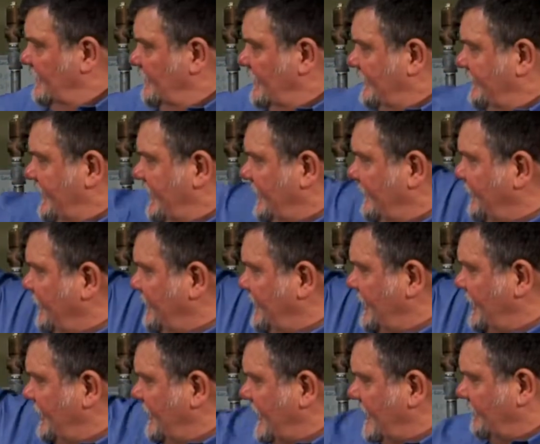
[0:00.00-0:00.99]
We have air from
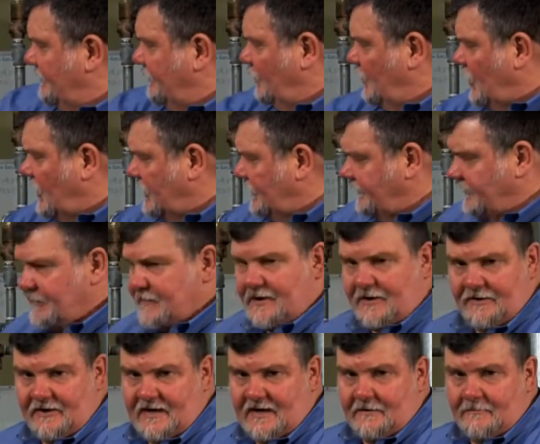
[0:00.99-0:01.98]
here up, water from
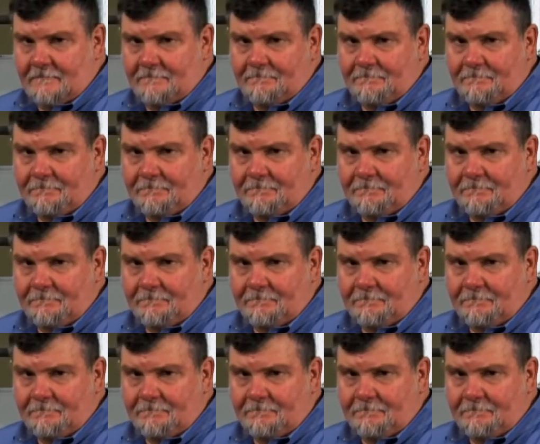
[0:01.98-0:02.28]
here down.